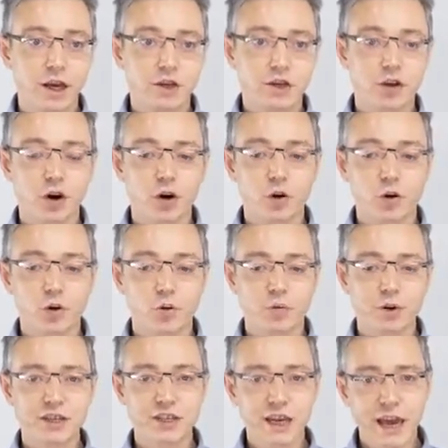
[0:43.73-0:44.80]
So
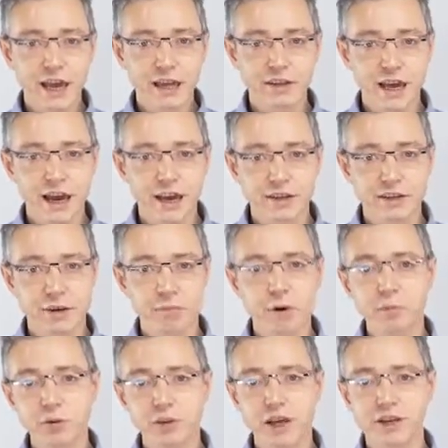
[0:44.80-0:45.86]
we say that a
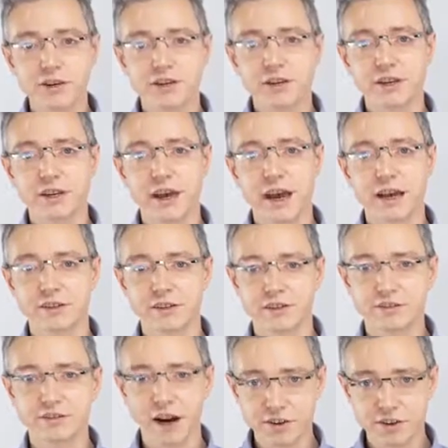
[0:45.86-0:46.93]
population has a
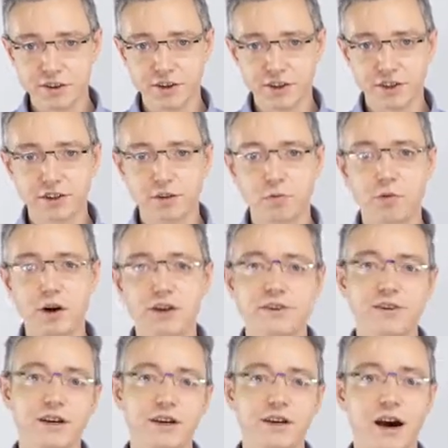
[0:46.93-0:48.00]
structure when
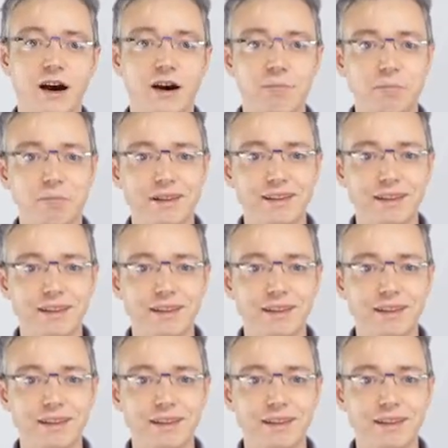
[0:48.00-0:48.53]
there are